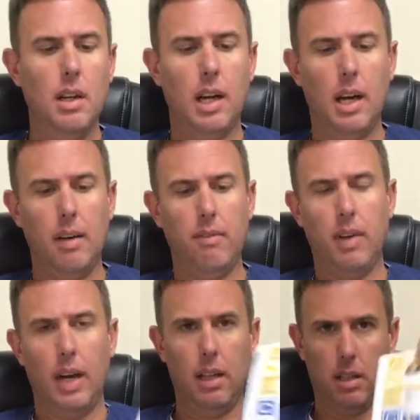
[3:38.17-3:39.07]

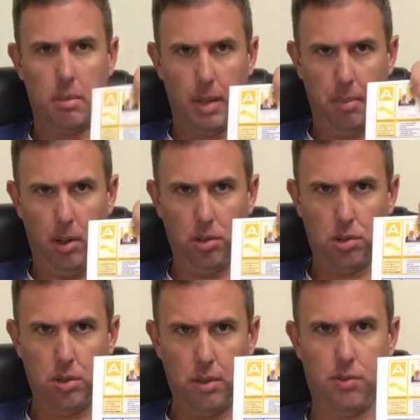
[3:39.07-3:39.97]
I look at my
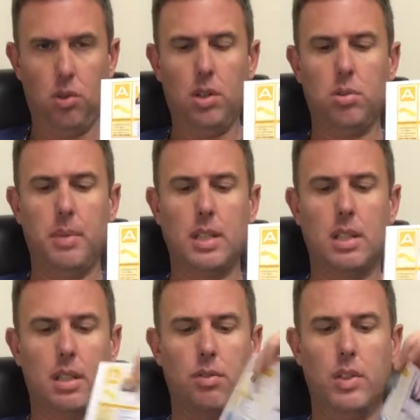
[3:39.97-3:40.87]
poster, of course, with my
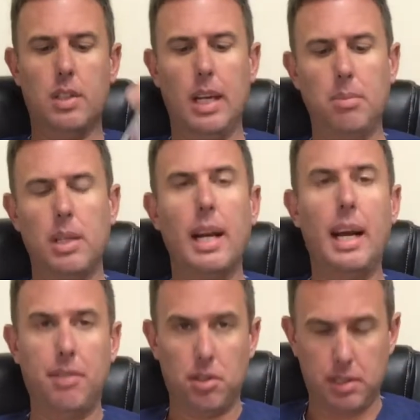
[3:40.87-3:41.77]
6-foot types, and I
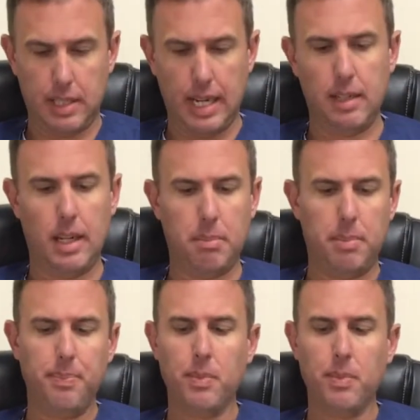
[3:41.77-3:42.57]
have her stand up.